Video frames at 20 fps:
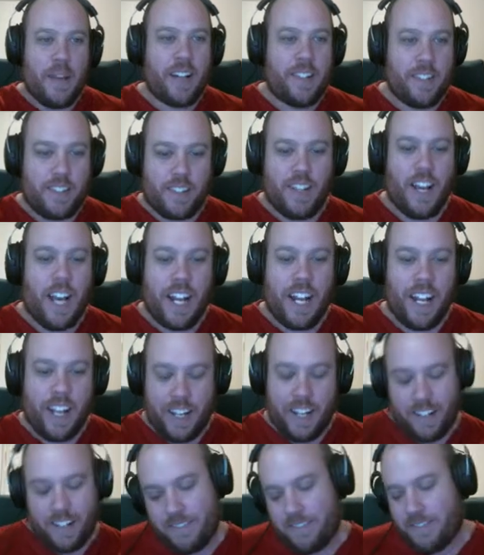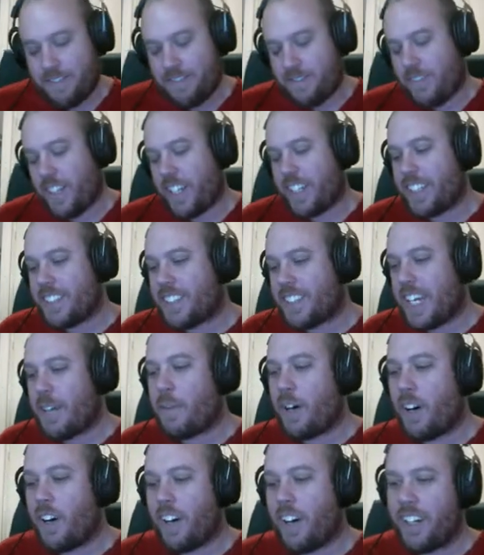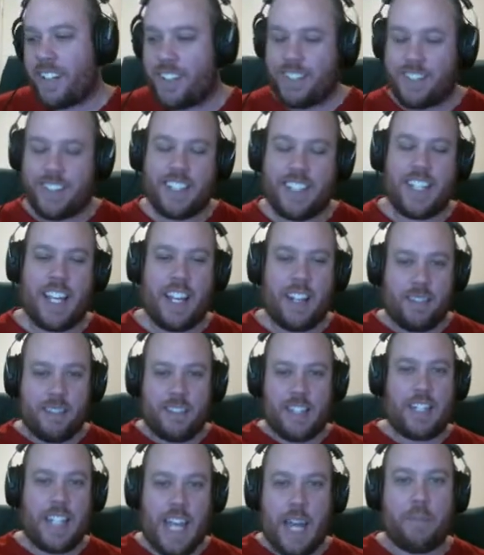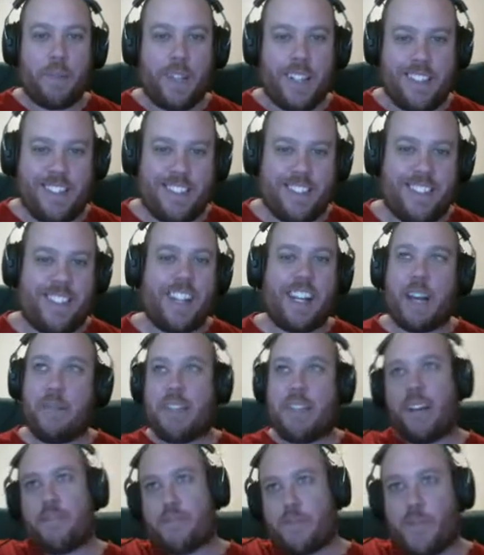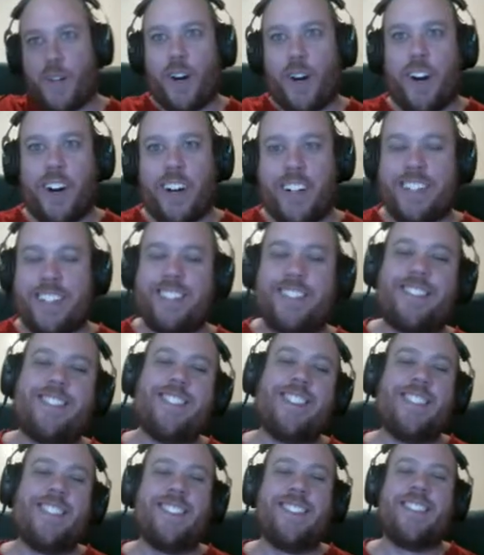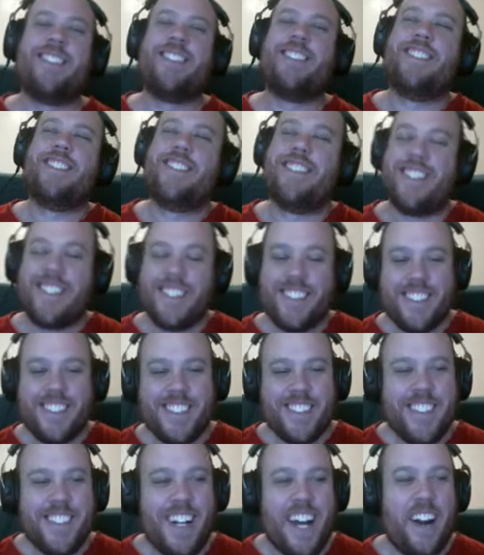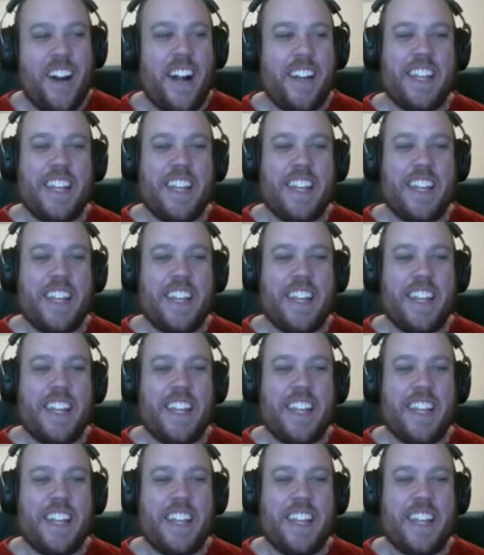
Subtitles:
Mount Sinai, Vikas? Come on, the tablets. They come down from God. All